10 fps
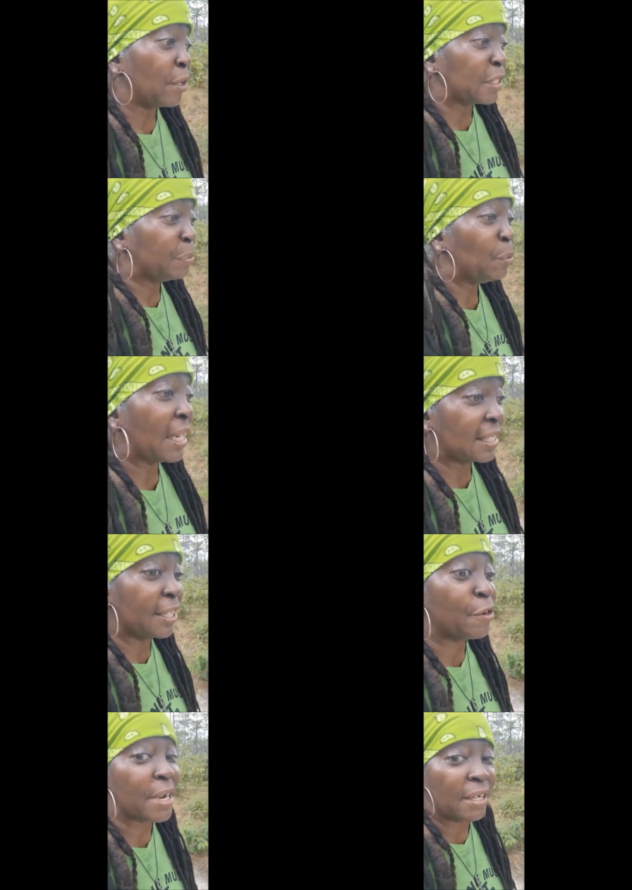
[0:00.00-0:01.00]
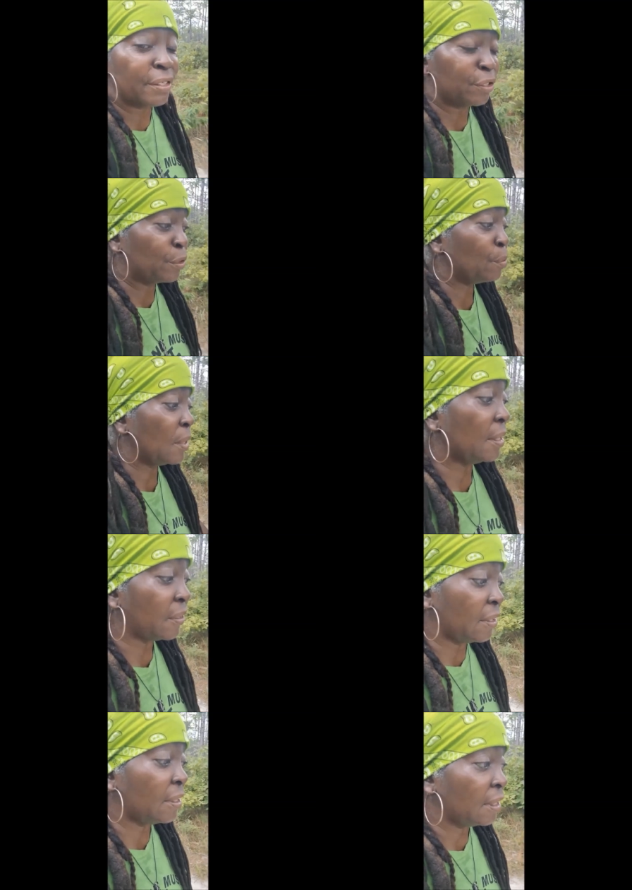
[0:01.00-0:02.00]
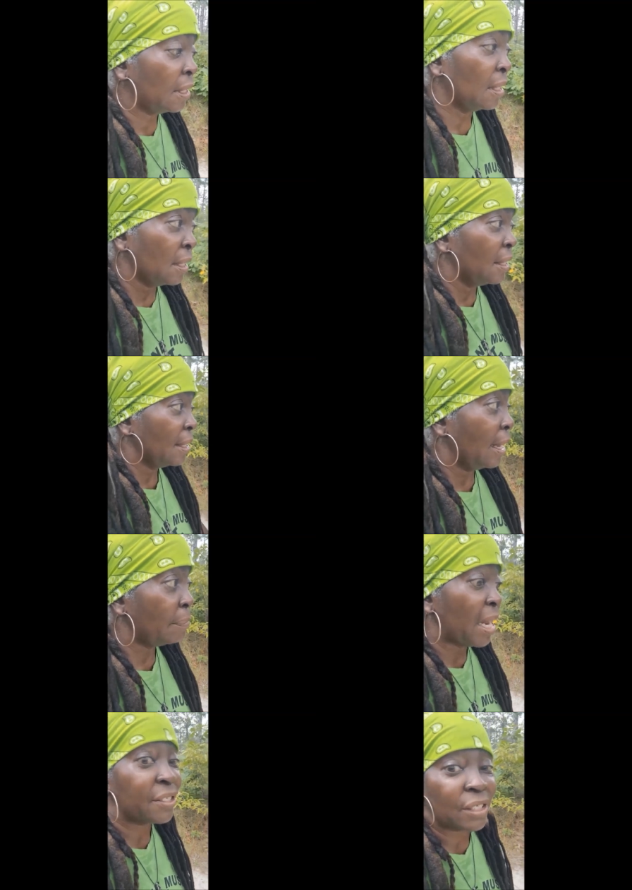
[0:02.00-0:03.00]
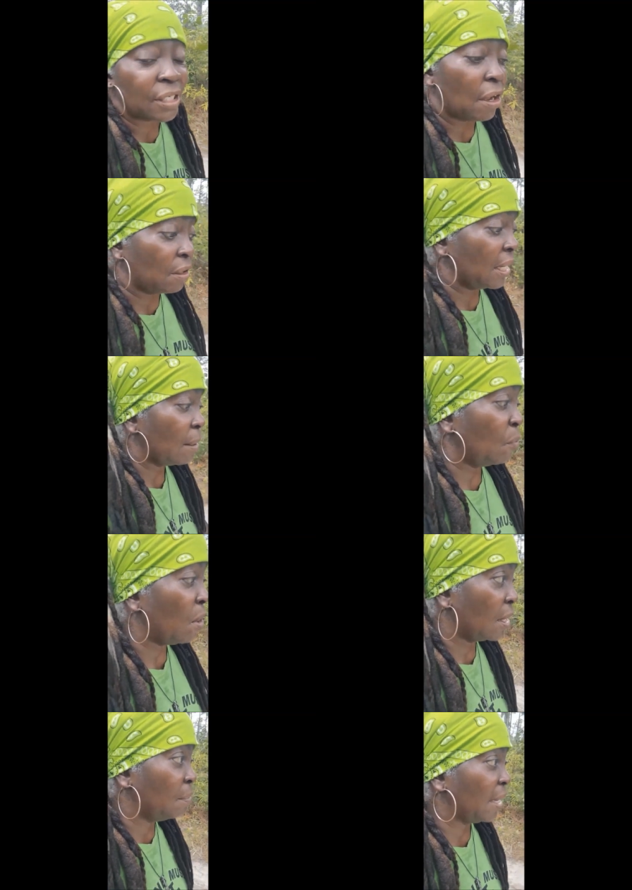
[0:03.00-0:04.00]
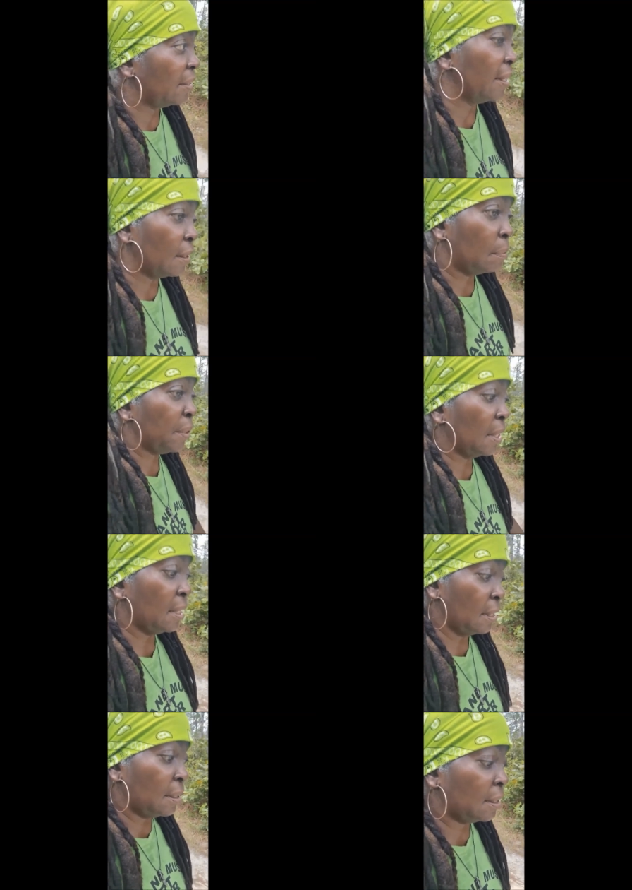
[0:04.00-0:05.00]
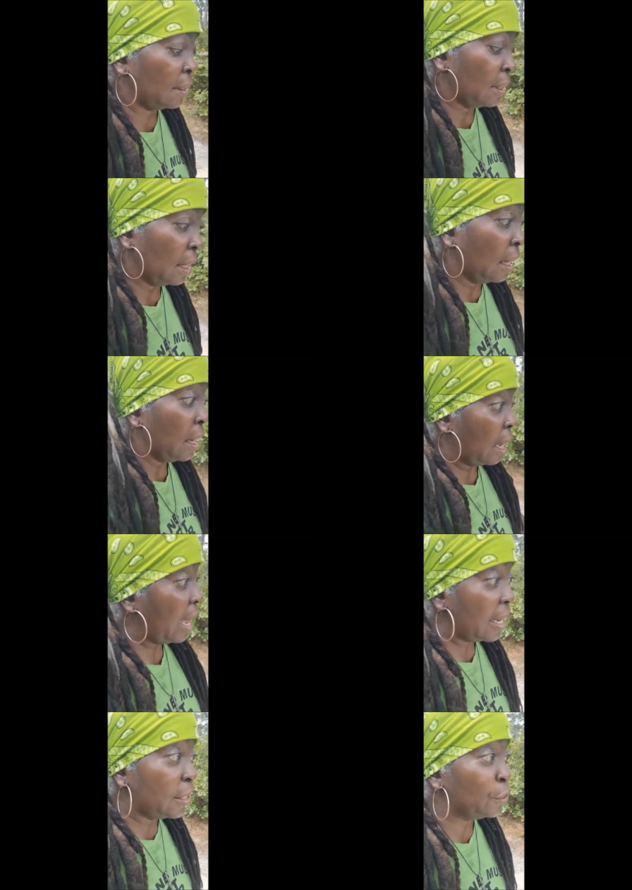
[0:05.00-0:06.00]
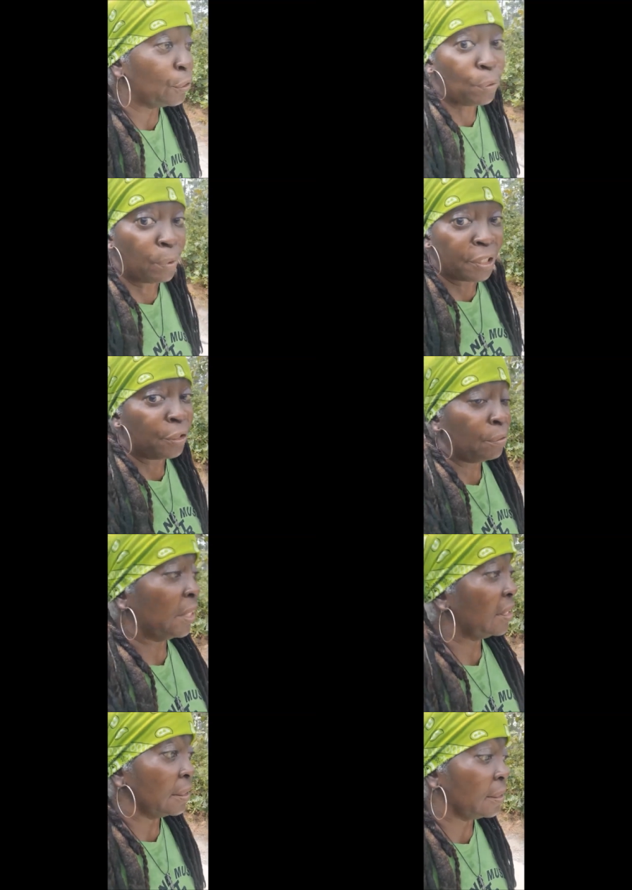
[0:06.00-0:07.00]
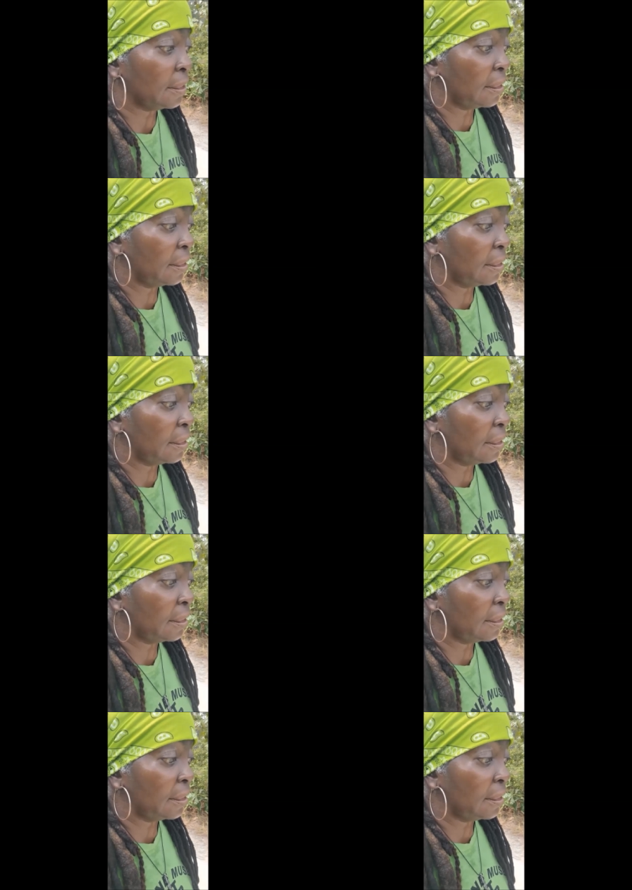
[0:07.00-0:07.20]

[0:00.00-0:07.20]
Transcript: Trust me, when I say your health is your wealth, I'm not just talking, I'm walking my therapy. I didn't do what you did.